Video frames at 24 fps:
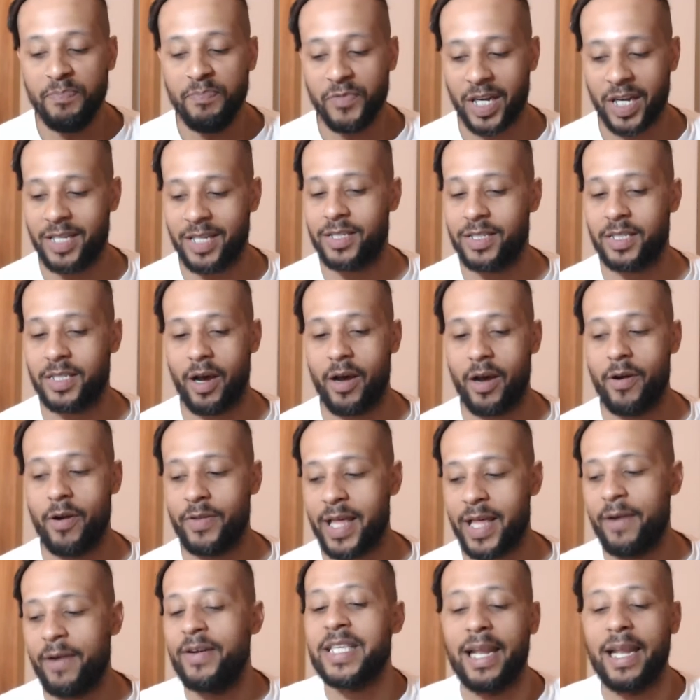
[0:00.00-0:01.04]
And so
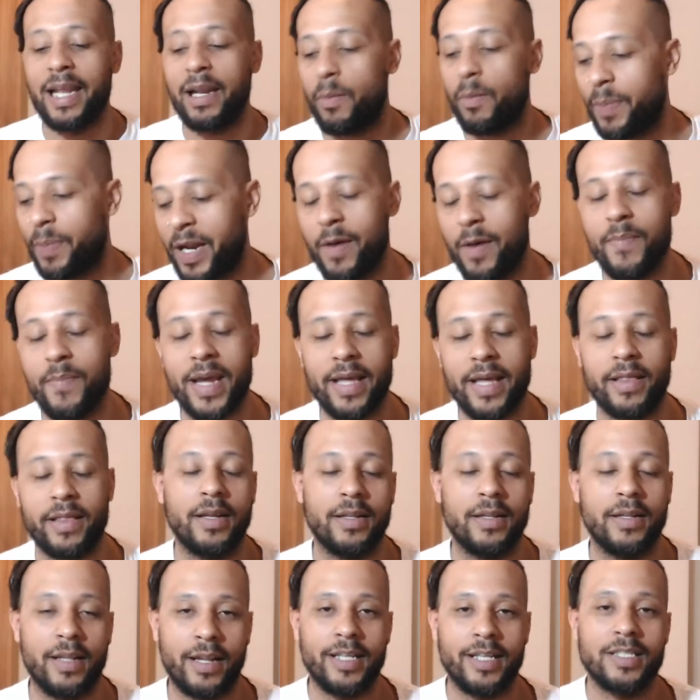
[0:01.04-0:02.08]
there is a little bit of me
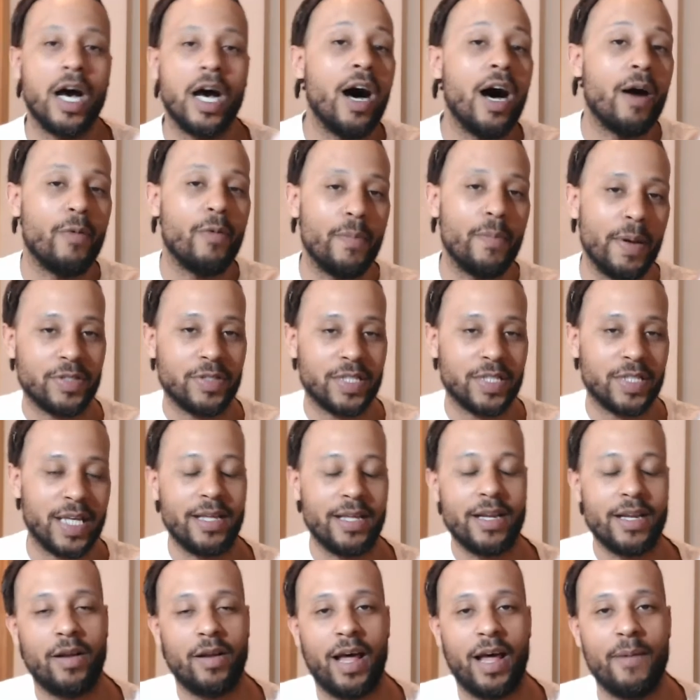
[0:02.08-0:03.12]
that is hurt when people say they
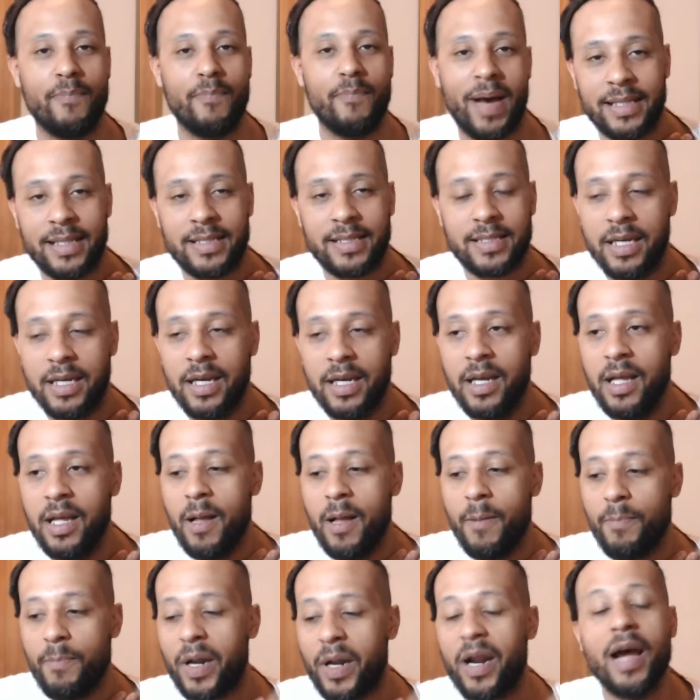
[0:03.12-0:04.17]
don't like maths.
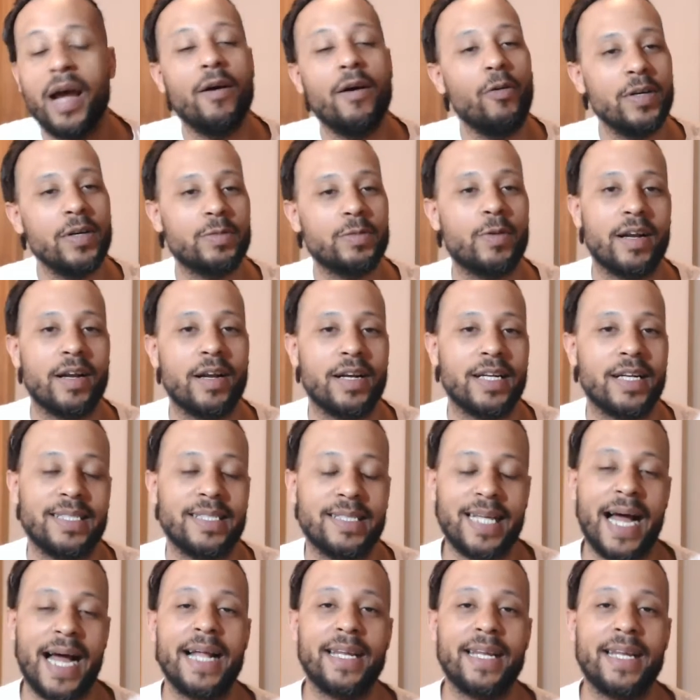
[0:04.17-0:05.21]
But I always want to
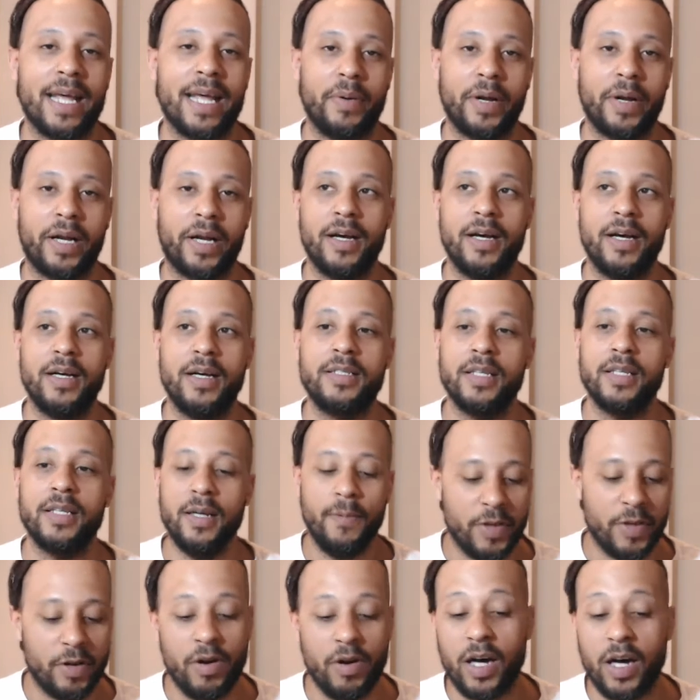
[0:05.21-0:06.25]
understand it because
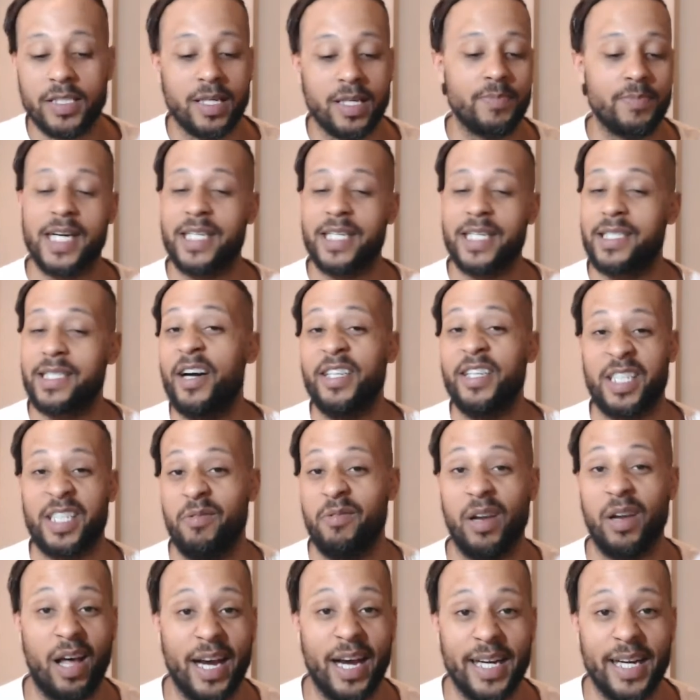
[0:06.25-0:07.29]
there are subjects I
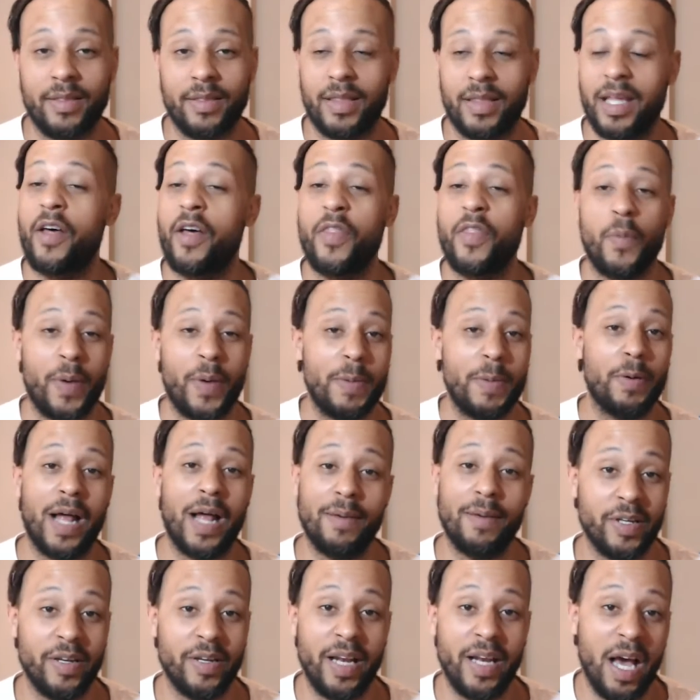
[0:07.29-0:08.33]
don't like that other people
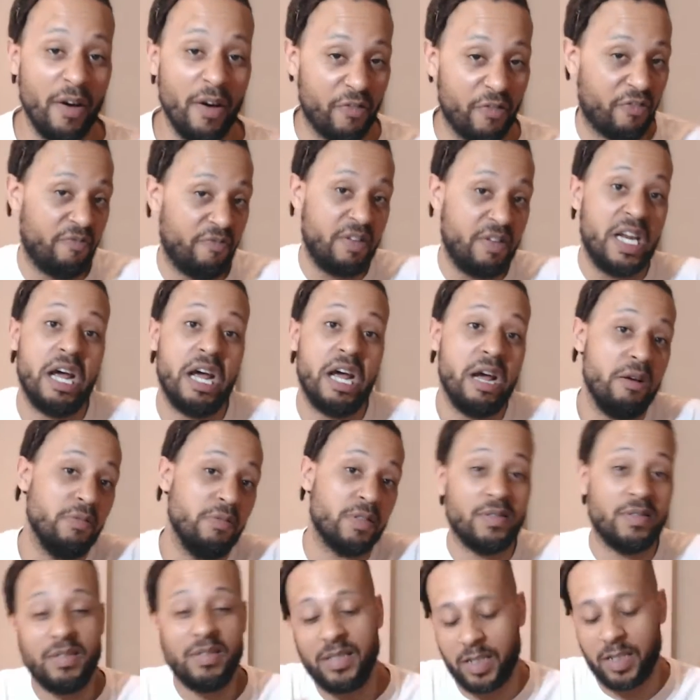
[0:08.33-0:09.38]
absolutely love, you know?
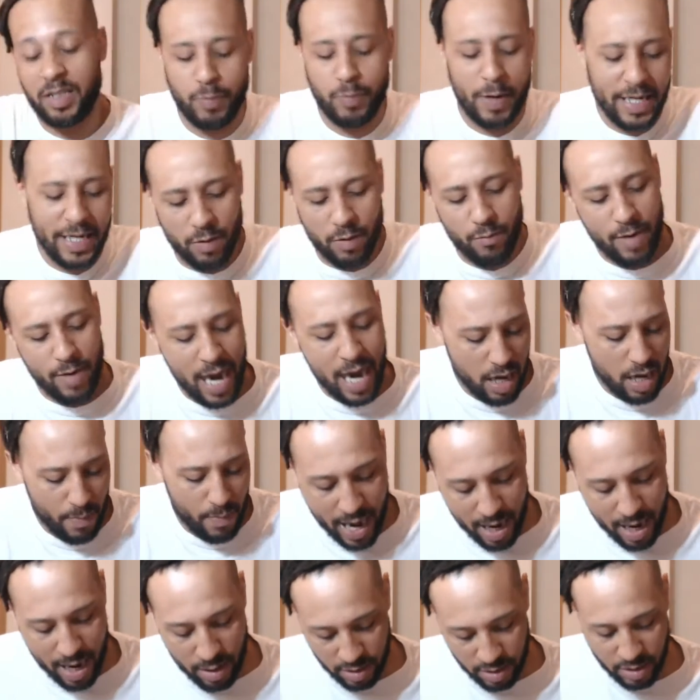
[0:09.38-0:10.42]
It swings and
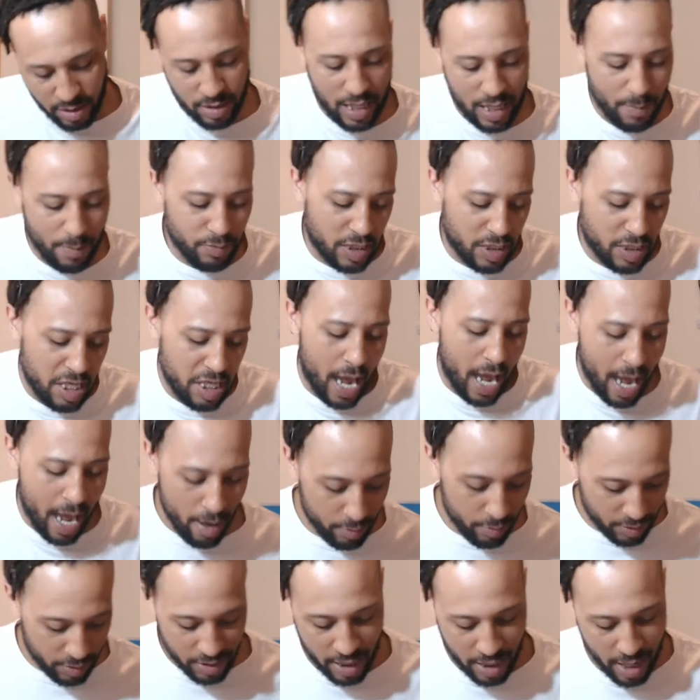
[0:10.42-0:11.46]
roundabouts, it's ups and
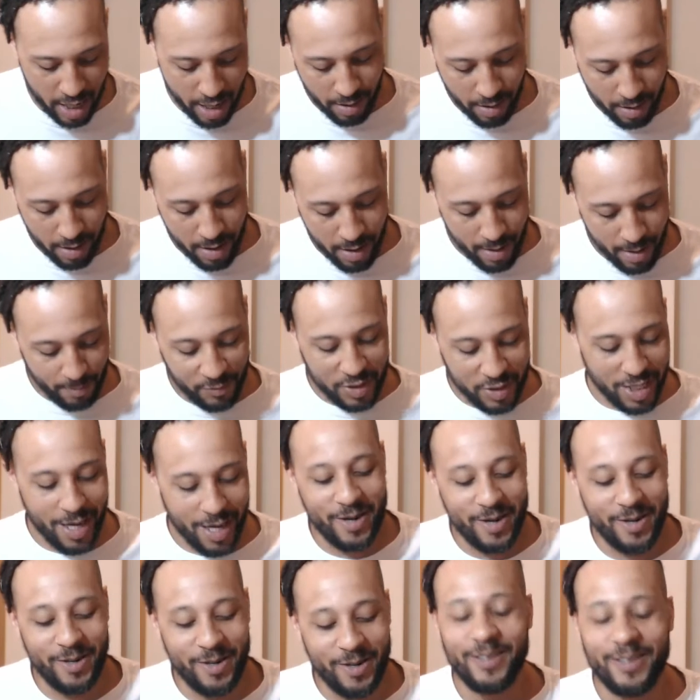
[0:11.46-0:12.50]
downs, you know?
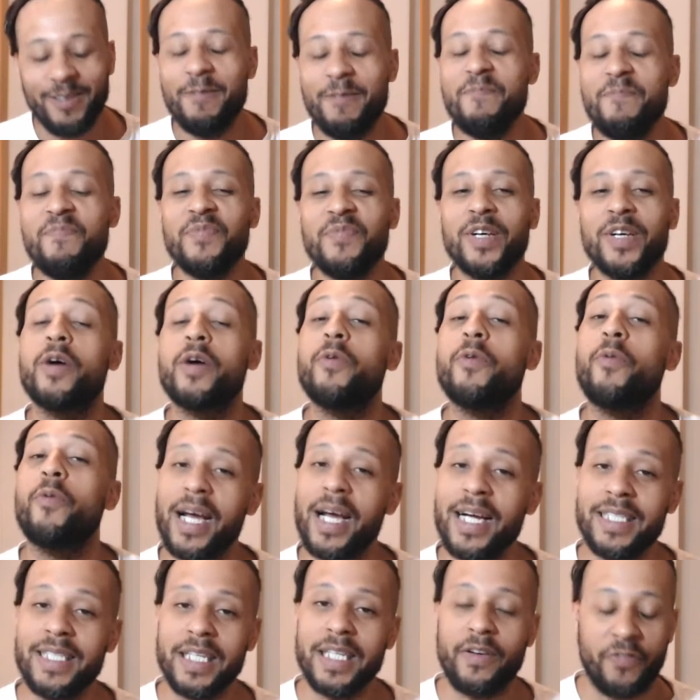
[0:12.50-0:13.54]
So what
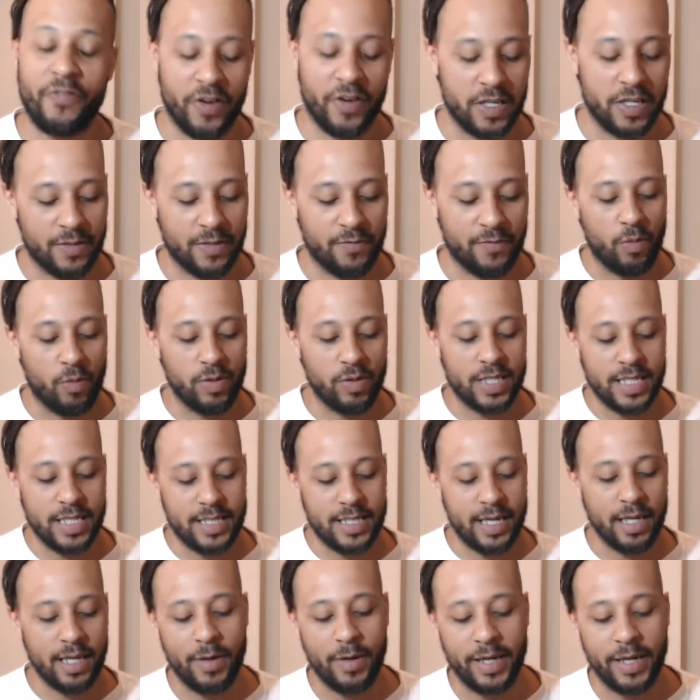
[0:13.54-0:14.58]
I did first of all was I
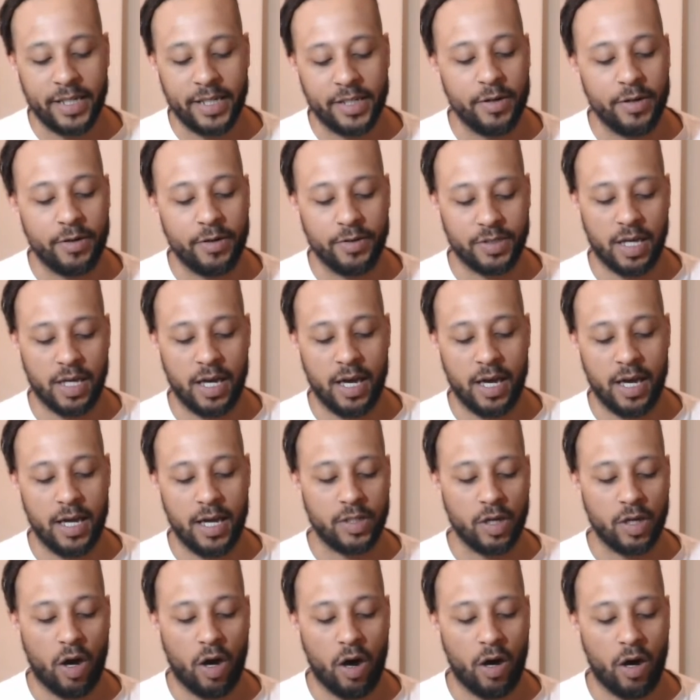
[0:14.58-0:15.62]
did a quick Google
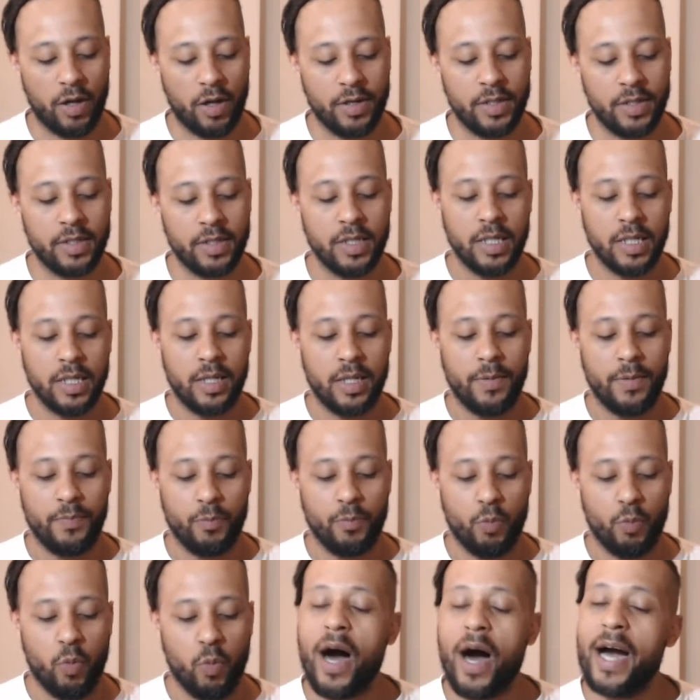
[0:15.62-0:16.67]
search on
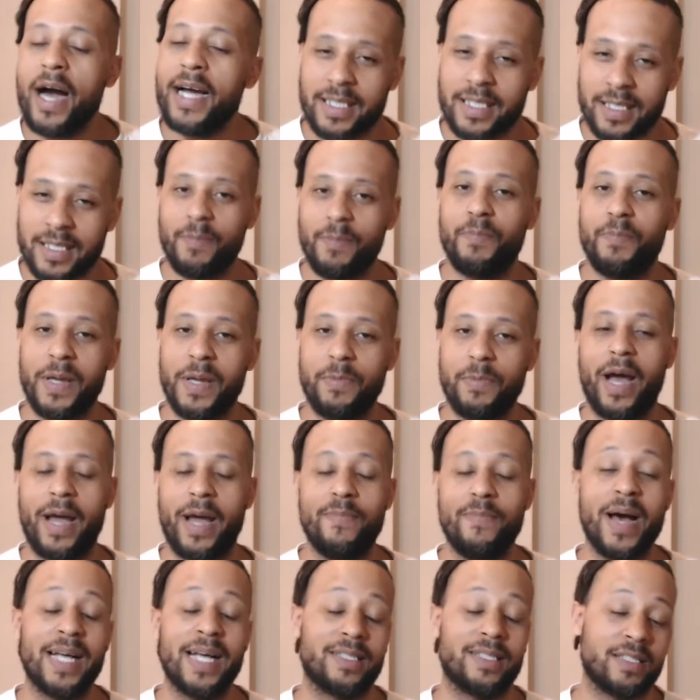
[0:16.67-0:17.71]
why some people hate
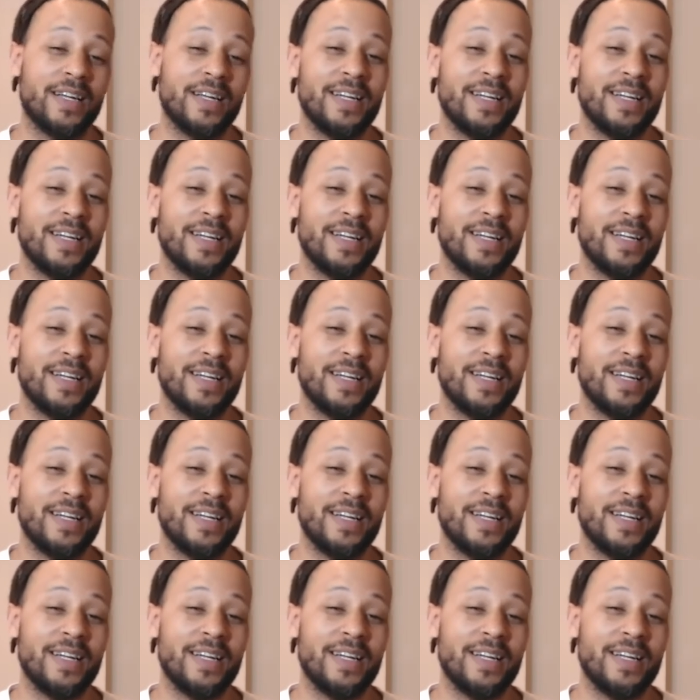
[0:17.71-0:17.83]
maths, because